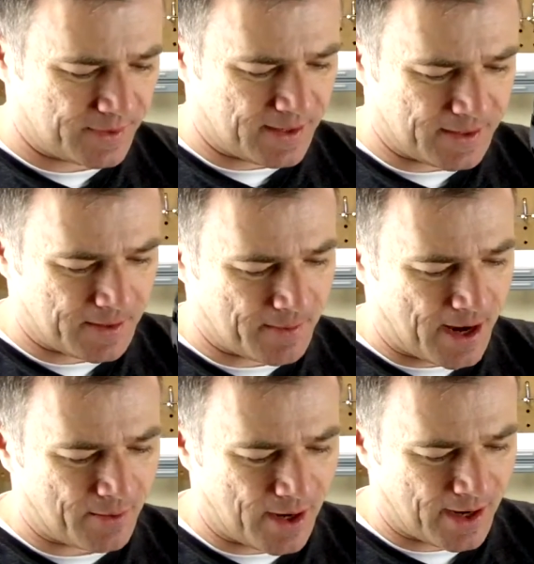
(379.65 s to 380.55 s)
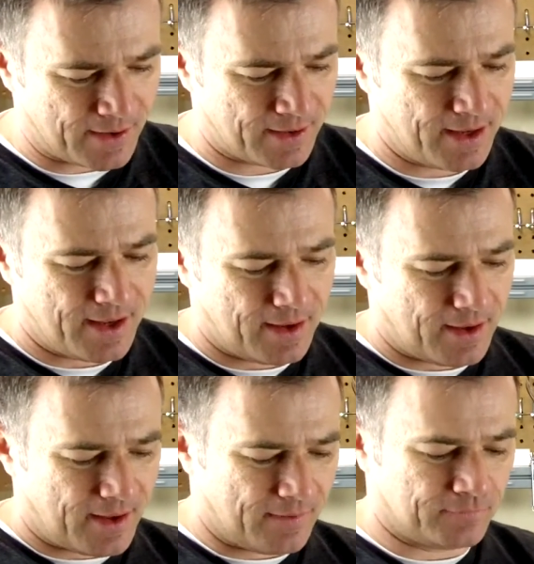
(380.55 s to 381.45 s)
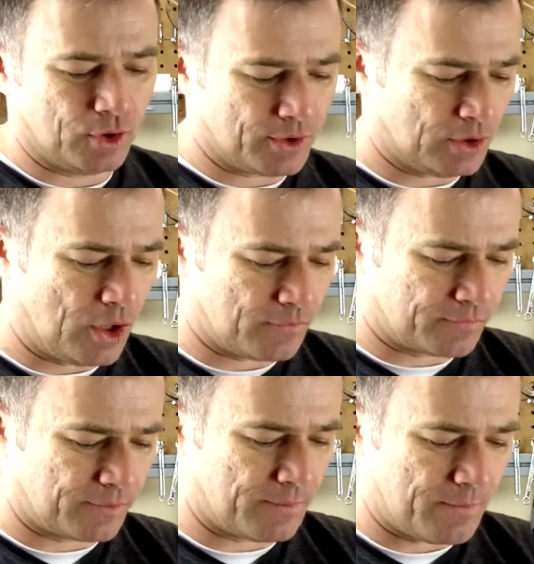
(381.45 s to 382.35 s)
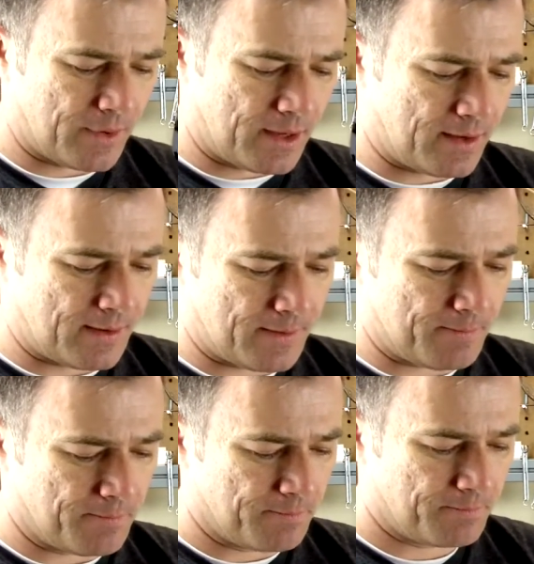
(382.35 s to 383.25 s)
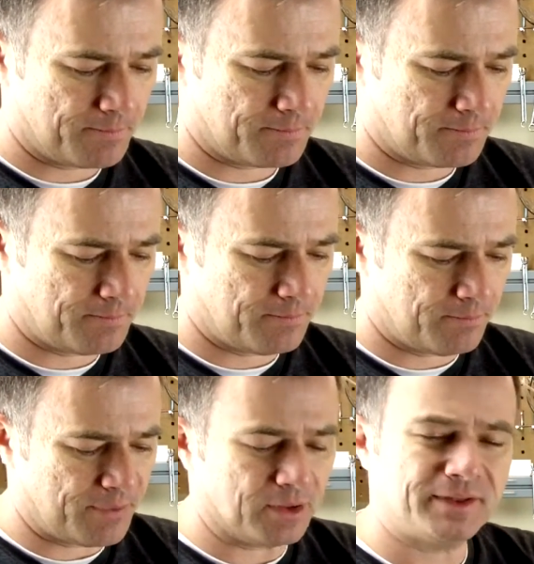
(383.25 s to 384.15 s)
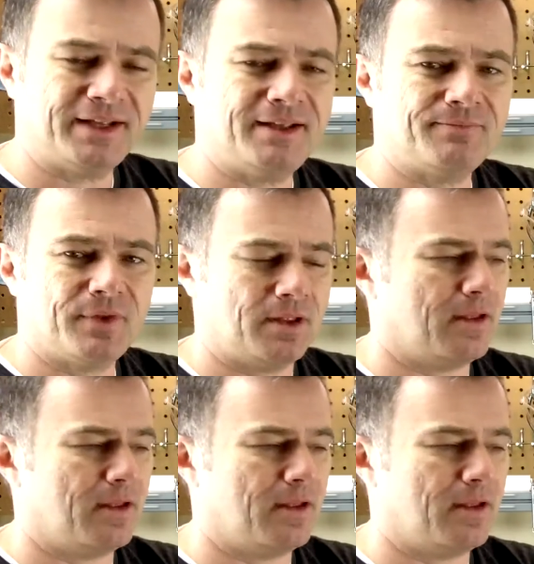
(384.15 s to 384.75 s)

I've learned a lot from building it.